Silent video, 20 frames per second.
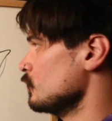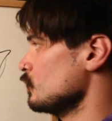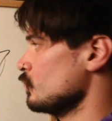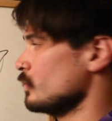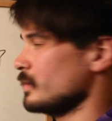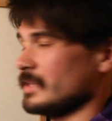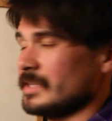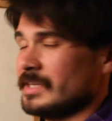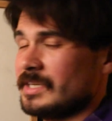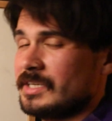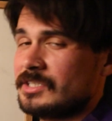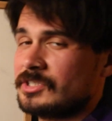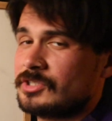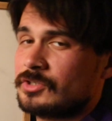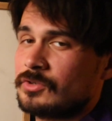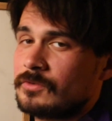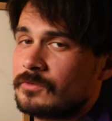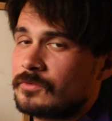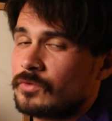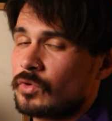When these
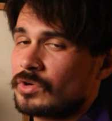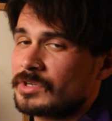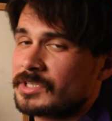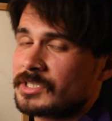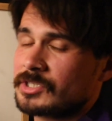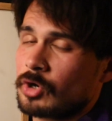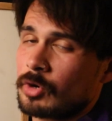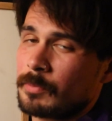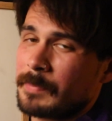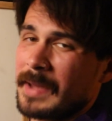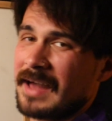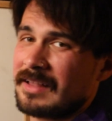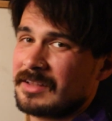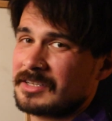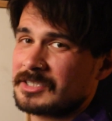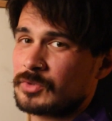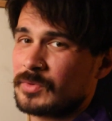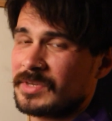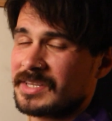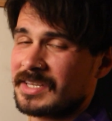two forces are
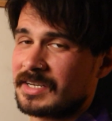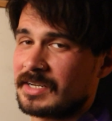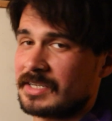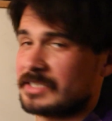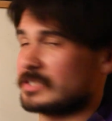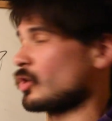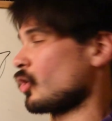balanced within us,